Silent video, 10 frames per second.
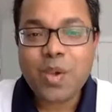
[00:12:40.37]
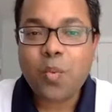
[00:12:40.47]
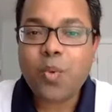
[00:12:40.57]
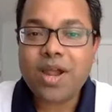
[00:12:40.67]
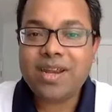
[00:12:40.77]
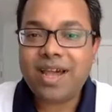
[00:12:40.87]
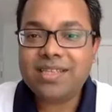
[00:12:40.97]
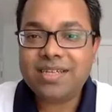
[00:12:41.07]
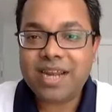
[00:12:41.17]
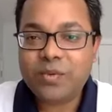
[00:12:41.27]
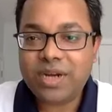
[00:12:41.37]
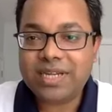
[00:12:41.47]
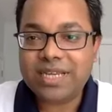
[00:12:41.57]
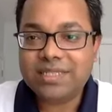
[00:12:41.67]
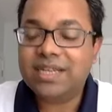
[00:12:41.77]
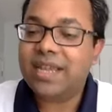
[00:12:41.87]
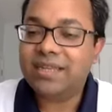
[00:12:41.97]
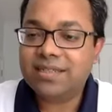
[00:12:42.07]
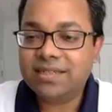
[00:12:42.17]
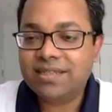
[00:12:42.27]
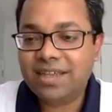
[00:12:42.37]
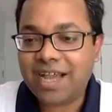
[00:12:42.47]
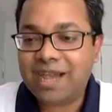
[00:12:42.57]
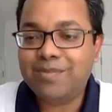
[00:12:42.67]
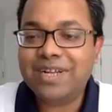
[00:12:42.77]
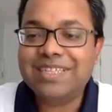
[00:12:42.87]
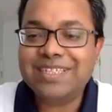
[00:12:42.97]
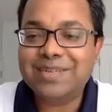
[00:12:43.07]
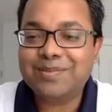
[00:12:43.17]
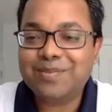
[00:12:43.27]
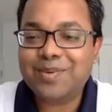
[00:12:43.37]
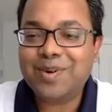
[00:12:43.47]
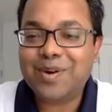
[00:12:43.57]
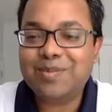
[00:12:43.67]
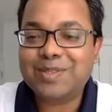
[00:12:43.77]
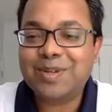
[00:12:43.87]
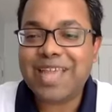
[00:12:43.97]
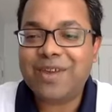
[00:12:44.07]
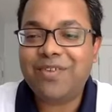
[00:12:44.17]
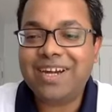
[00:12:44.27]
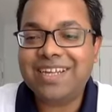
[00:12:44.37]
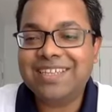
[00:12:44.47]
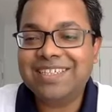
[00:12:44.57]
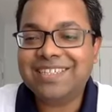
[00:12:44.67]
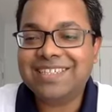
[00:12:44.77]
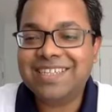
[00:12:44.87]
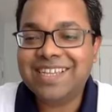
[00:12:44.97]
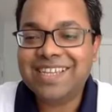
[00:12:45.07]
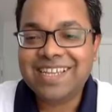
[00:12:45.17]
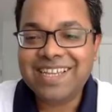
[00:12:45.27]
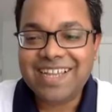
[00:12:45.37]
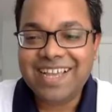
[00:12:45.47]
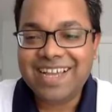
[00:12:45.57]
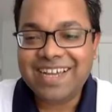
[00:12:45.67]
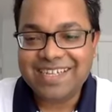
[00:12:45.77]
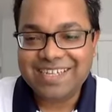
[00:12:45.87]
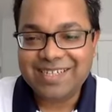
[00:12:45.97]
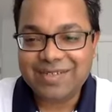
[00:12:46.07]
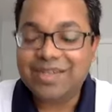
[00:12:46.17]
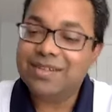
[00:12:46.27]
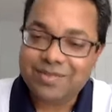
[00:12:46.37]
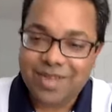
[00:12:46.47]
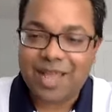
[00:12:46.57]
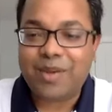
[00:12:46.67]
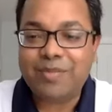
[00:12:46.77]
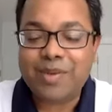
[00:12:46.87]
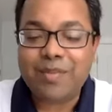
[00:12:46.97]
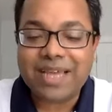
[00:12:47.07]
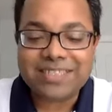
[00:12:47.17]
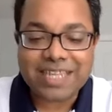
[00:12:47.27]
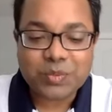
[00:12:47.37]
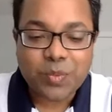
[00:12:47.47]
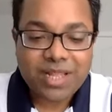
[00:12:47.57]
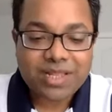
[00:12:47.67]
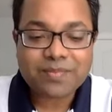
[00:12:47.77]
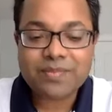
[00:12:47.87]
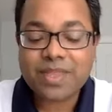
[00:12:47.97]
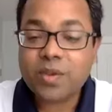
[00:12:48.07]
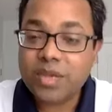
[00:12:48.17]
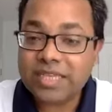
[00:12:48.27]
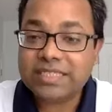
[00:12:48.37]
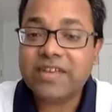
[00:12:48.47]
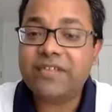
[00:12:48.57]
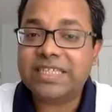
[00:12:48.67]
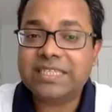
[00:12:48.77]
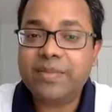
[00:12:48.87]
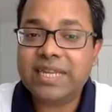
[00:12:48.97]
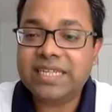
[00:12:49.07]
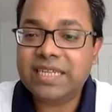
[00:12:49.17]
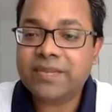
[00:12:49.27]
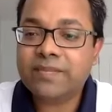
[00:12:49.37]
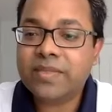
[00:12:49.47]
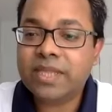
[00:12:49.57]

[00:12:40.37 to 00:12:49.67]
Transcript: one other advantage, again, I'm listing almost all the advantages, I might be biased as well, is the flexibility